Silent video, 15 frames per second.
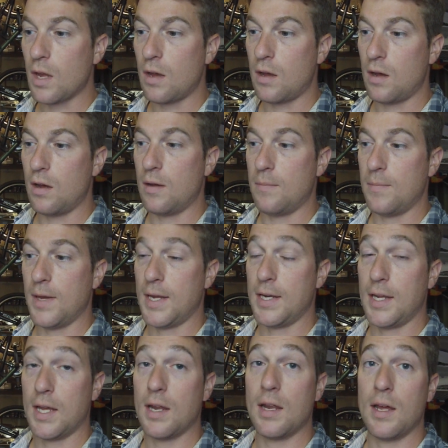and
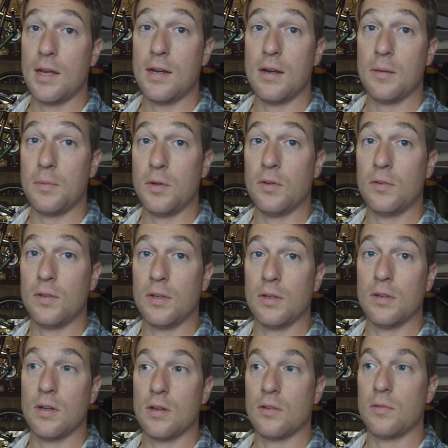he ended up
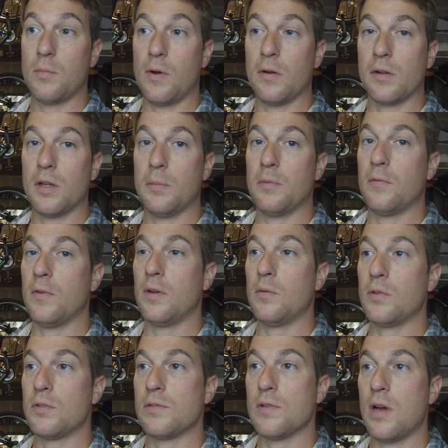using a small clip of it,
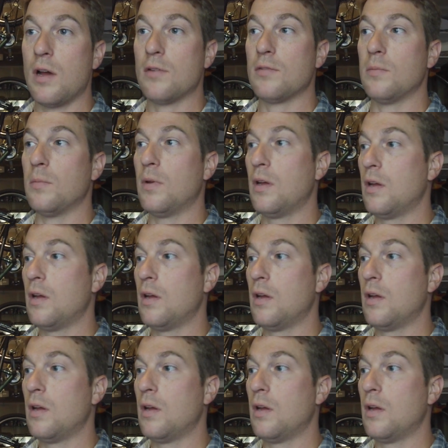which is awesome.